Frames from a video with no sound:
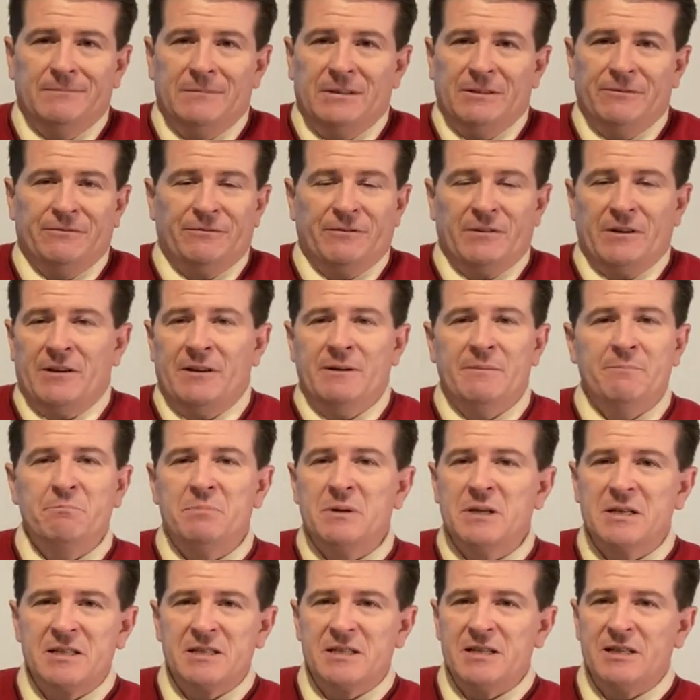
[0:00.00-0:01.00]
if in
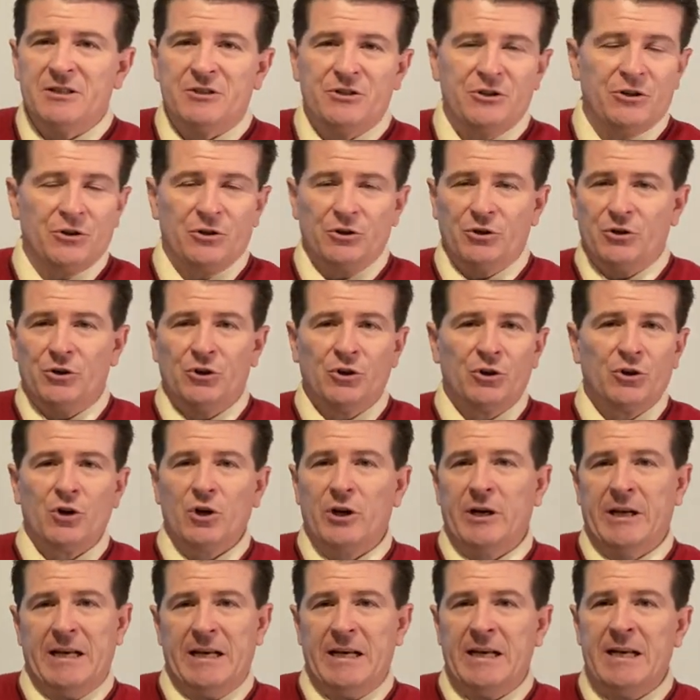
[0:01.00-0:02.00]
business, you're you're
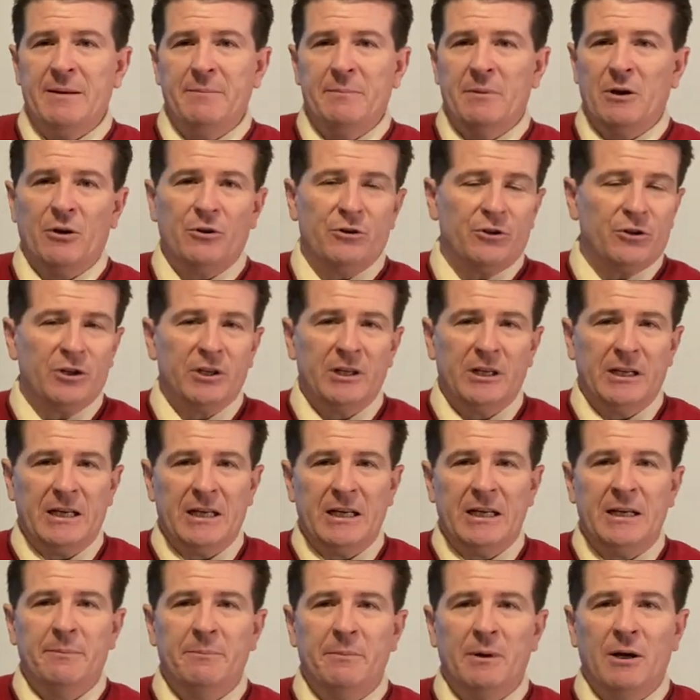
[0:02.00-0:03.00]
going to email. You're going
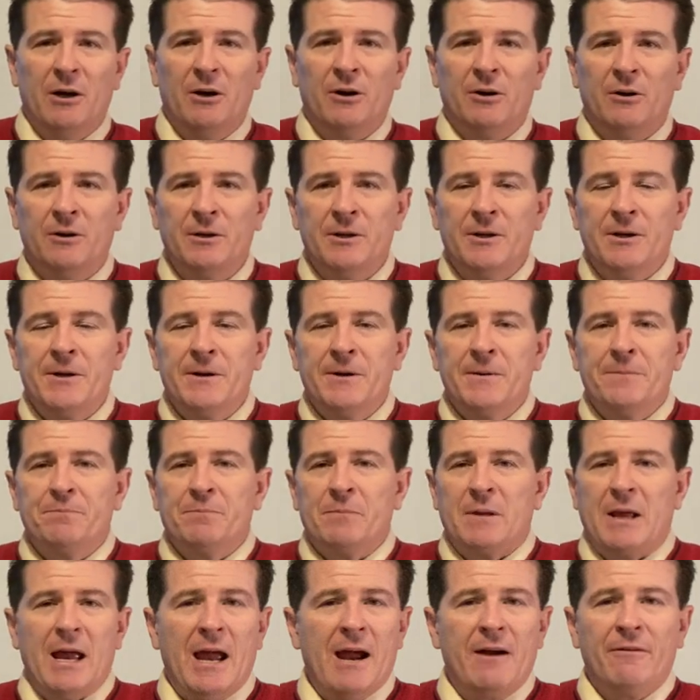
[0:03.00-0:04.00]
to email
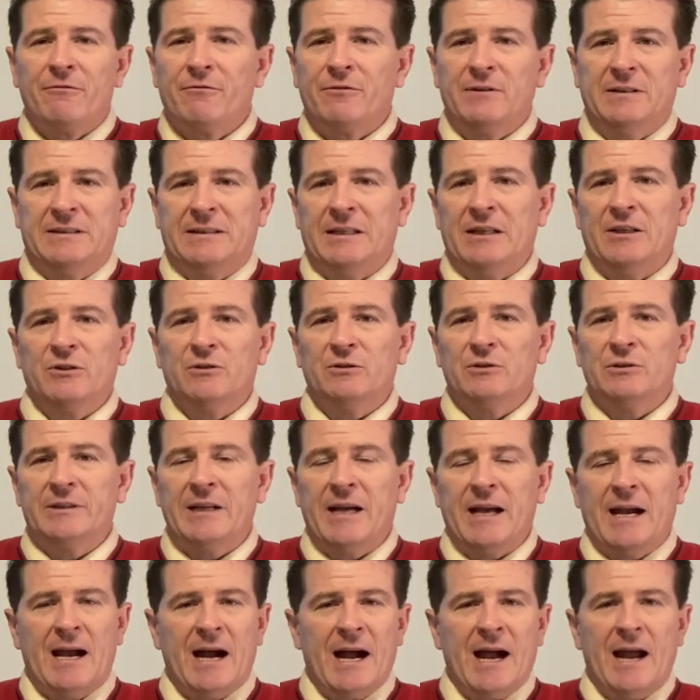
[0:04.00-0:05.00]
every single
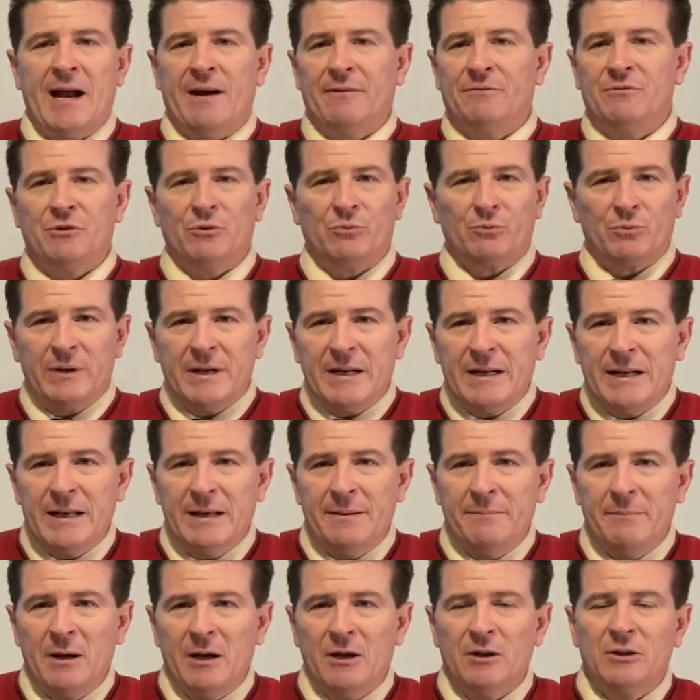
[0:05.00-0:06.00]
day. I have to read
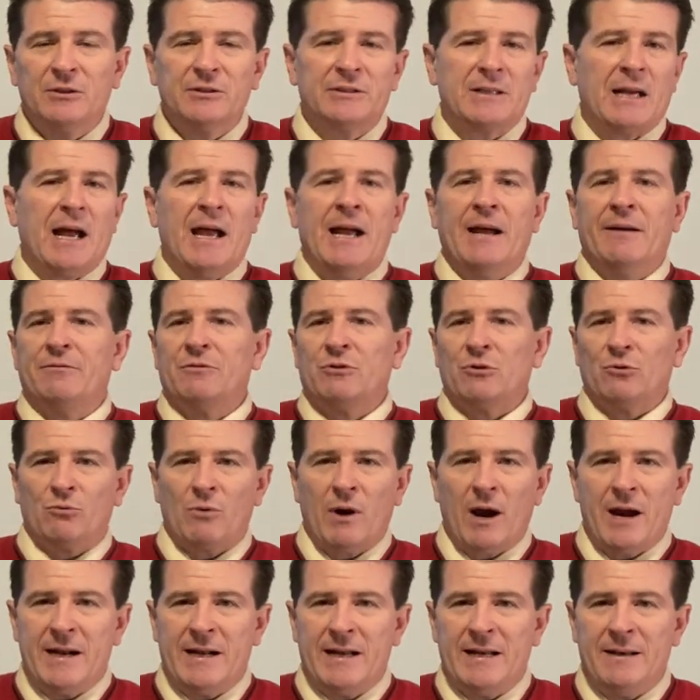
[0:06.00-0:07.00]
emails. I have to
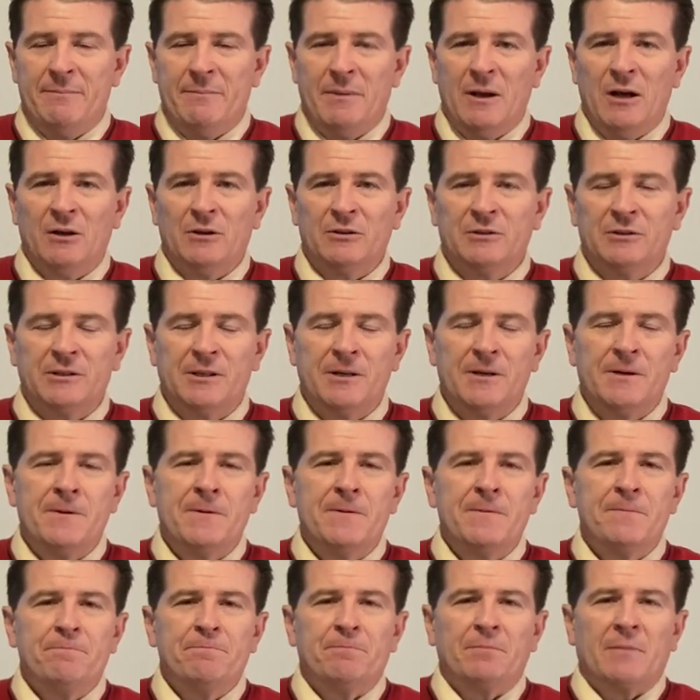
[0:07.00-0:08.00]
write emails.
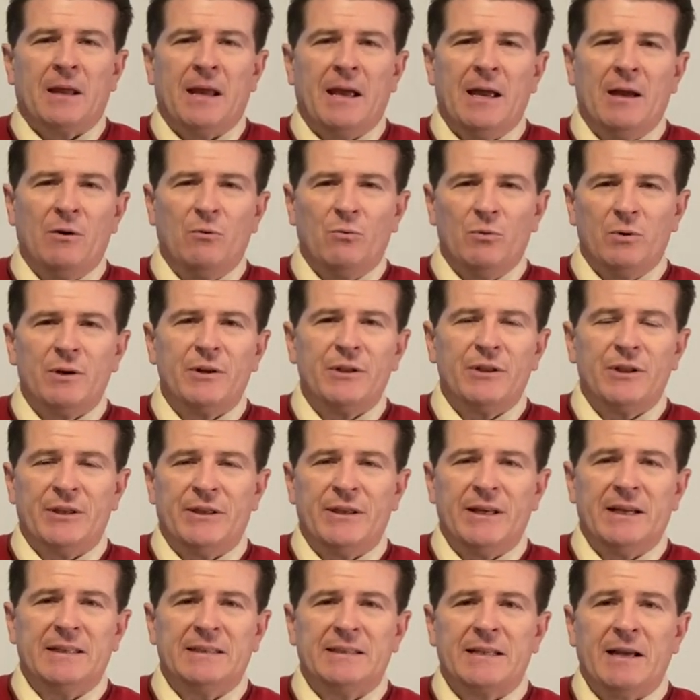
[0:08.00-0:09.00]
And one of the
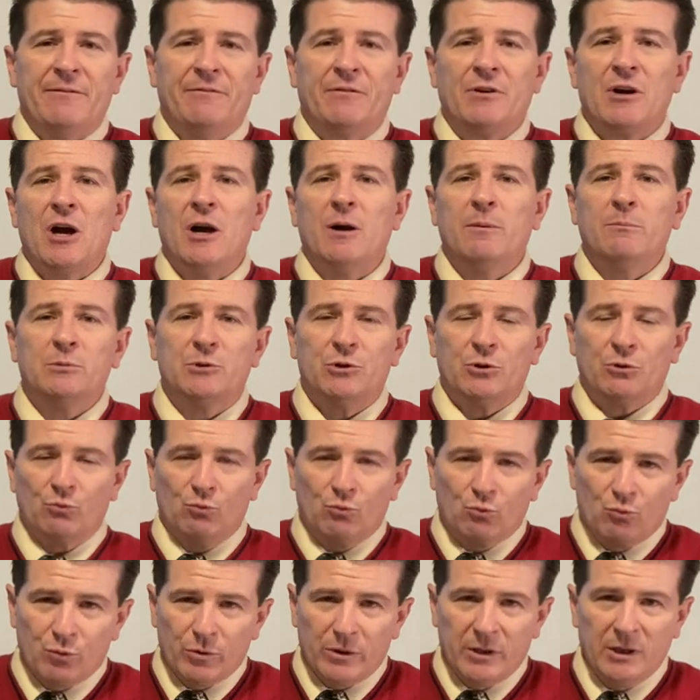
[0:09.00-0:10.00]
things I've come to
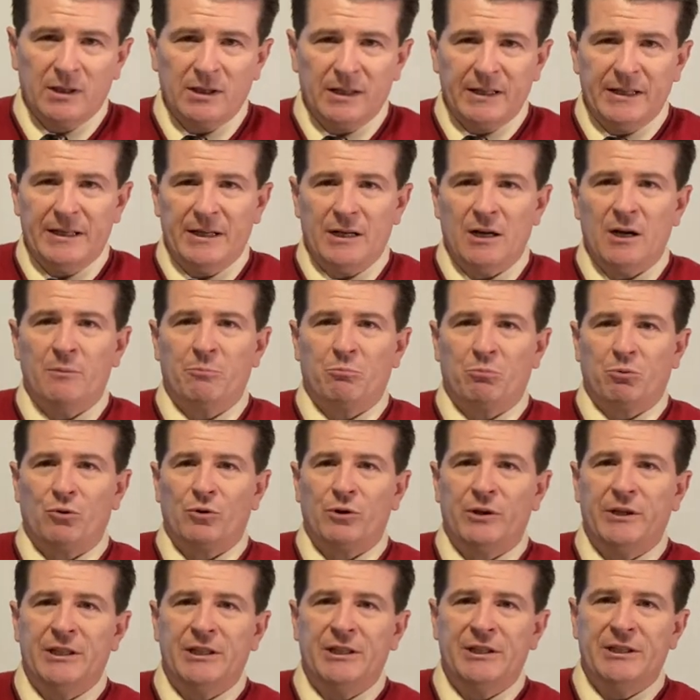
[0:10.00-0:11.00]
really
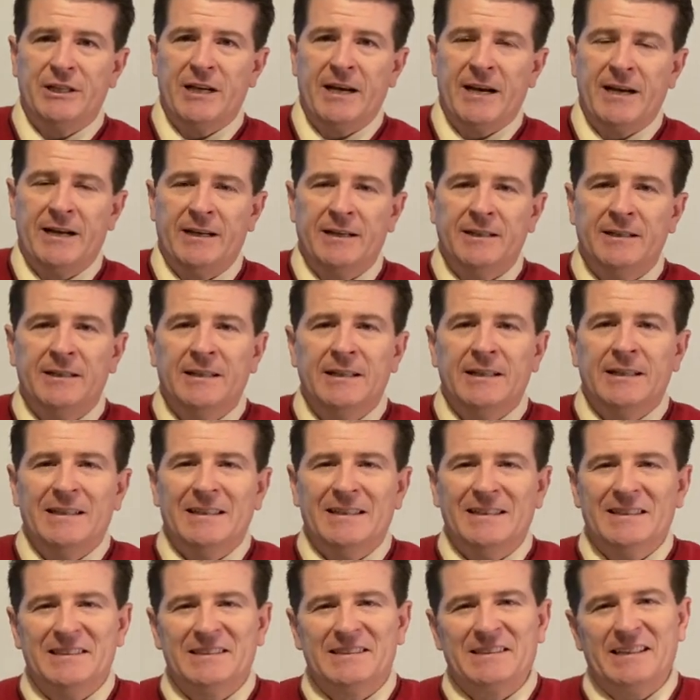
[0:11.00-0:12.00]
appreciate
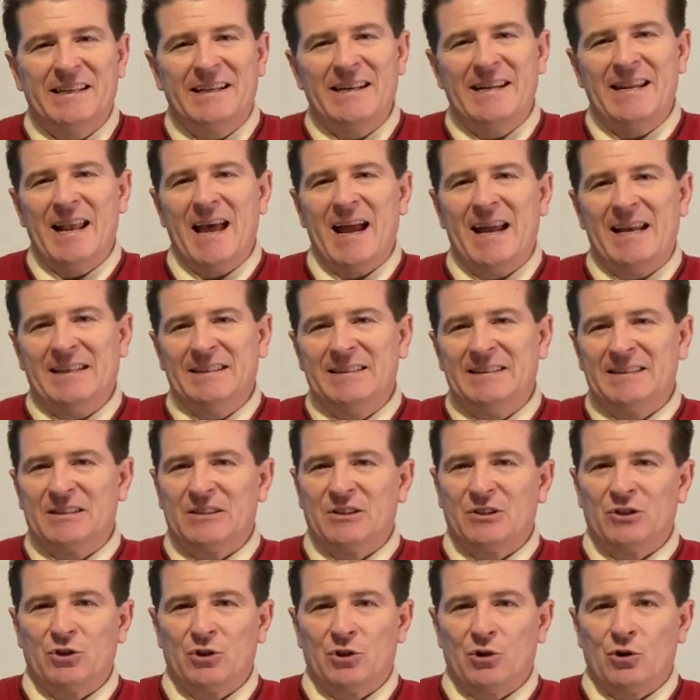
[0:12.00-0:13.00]
is a
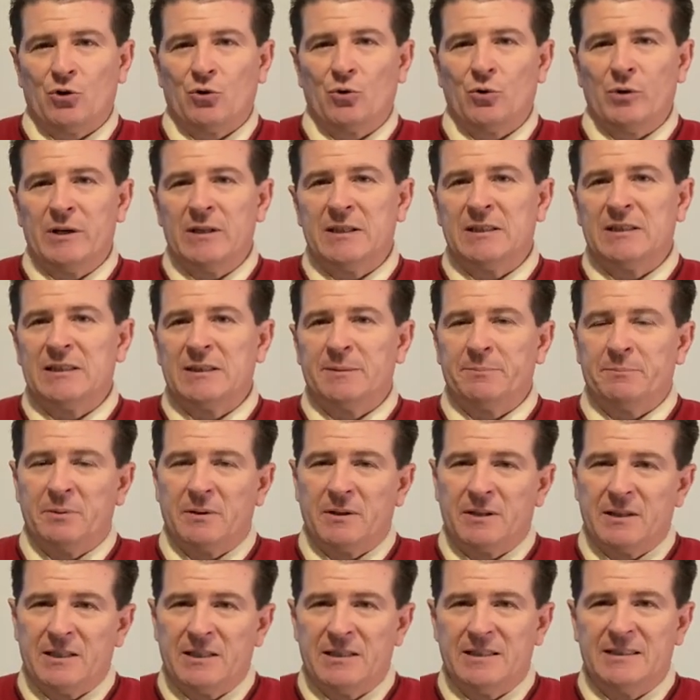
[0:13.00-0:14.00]
nice, crisp,
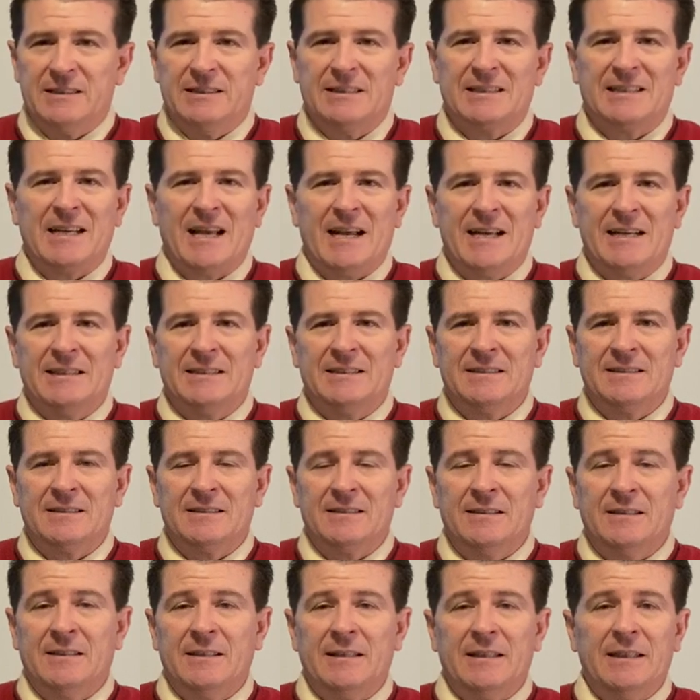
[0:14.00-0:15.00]

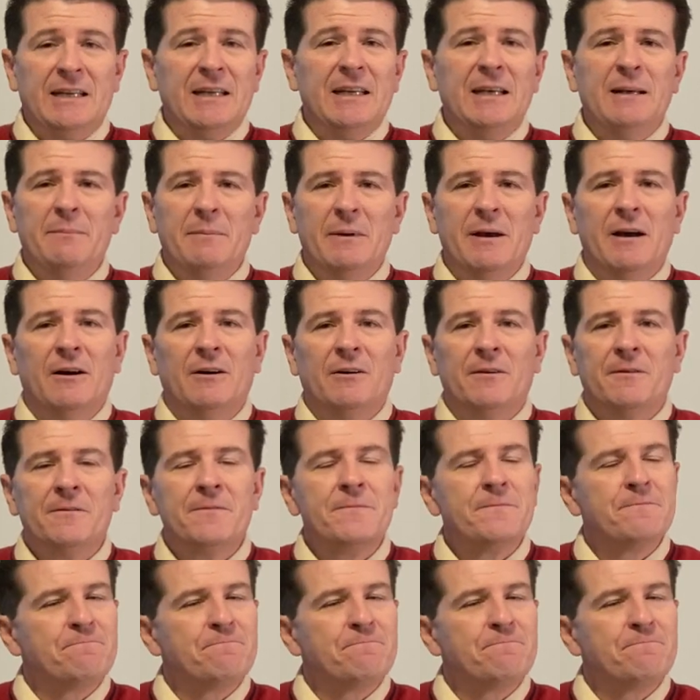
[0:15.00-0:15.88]
concise email.